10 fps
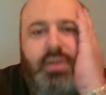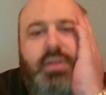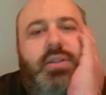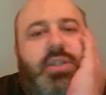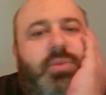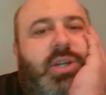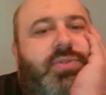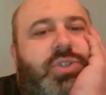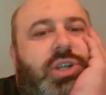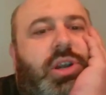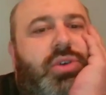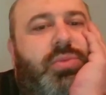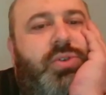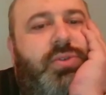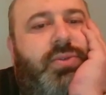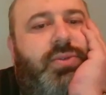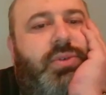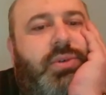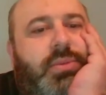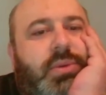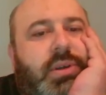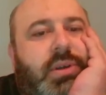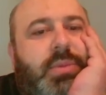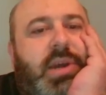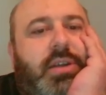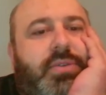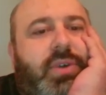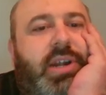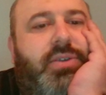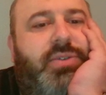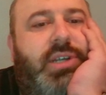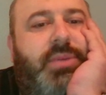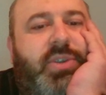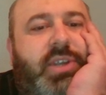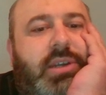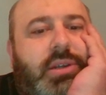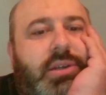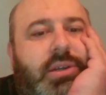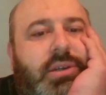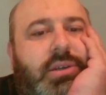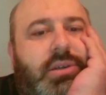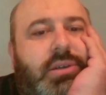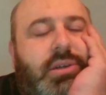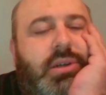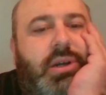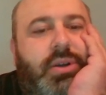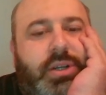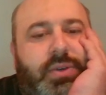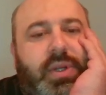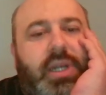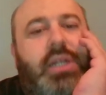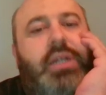It's a bit of a slow move. Am I afraid of something? No, not really.